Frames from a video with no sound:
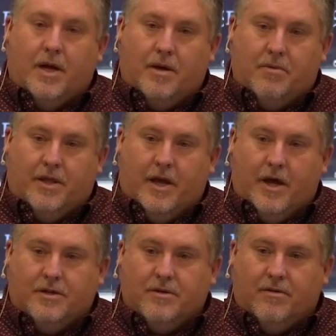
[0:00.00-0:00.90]
Maybe the
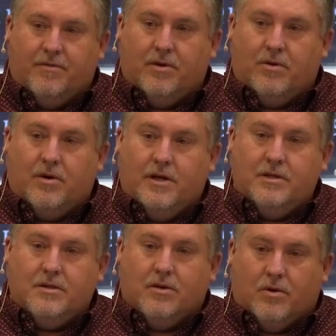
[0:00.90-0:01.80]
angel of the Lord
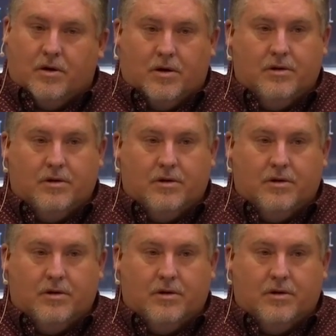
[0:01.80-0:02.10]
is the Lord.